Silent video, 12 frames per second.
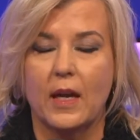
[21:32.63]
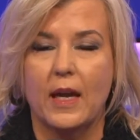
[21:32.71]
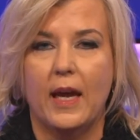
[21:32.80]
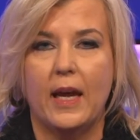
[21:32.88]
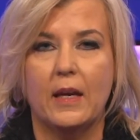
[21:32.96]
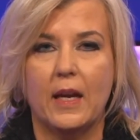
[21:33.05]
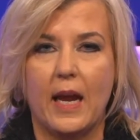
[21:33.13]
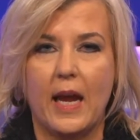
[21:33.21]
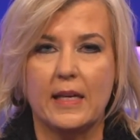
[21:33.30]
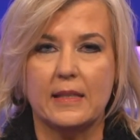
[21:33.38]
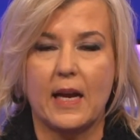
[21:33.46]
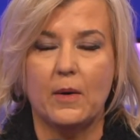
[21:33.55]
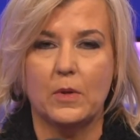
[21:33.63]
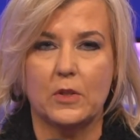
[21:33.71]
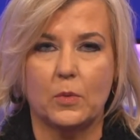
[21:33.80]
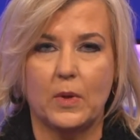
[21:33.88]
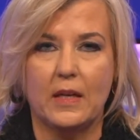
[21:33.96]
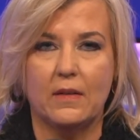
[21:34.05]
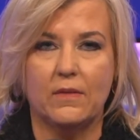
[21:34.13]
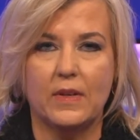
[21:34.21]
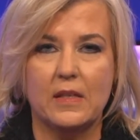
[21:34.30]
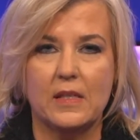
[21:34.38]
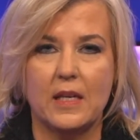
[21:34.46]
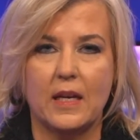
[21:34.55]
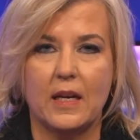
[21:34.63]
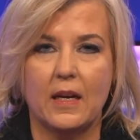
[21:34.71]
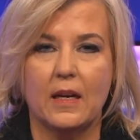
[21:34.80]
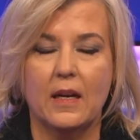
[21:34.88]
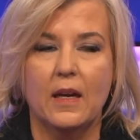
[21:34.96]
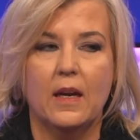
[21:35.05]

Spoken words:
Right. And as I was reinventing,